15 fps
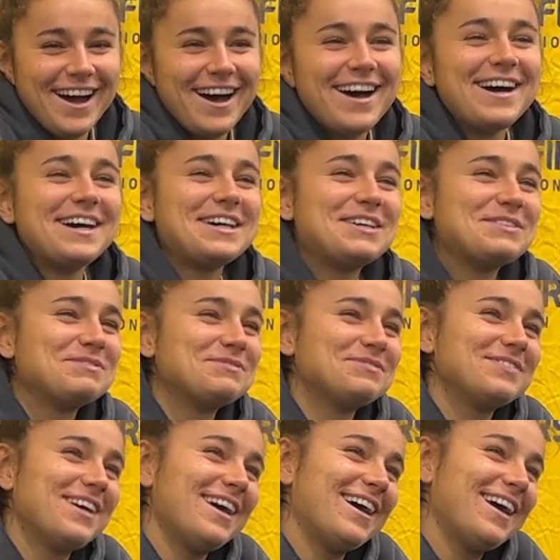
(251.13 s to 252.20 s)

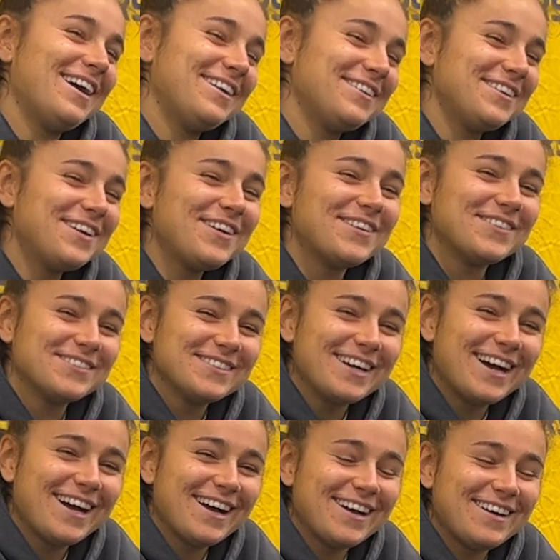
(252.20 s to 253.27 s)
I don't know.
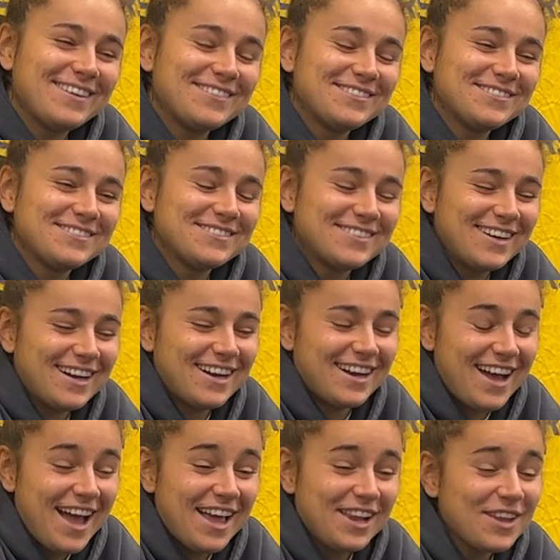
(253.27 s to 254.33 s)

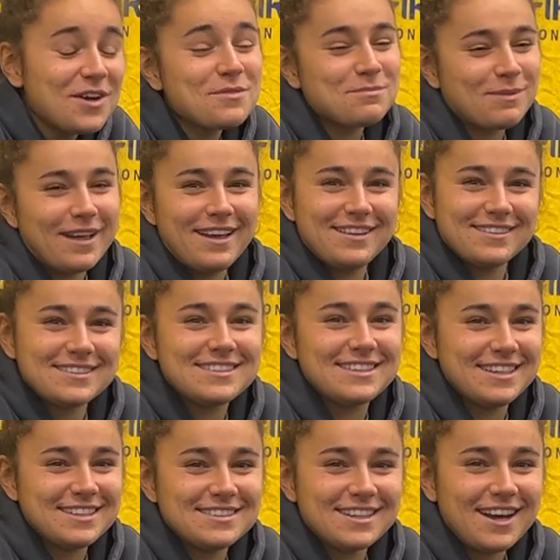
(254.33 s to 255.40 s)
I love playing the
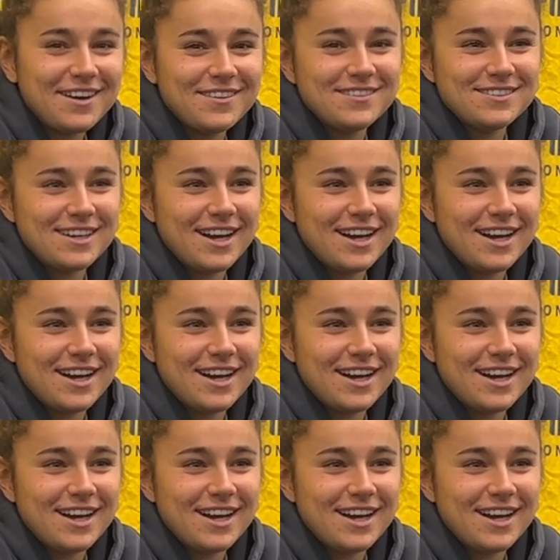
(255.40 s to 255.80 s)
six now.